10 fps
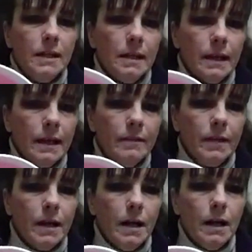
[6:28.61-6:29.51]
like I have a
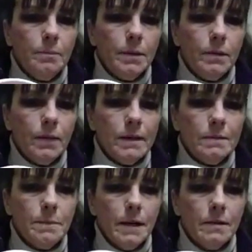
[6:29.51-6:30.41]
couple of wet
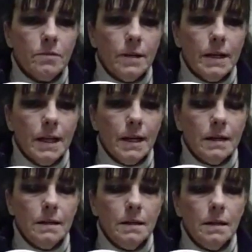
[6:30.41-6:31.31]
spots right
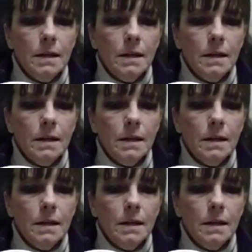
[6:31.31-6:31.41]
there,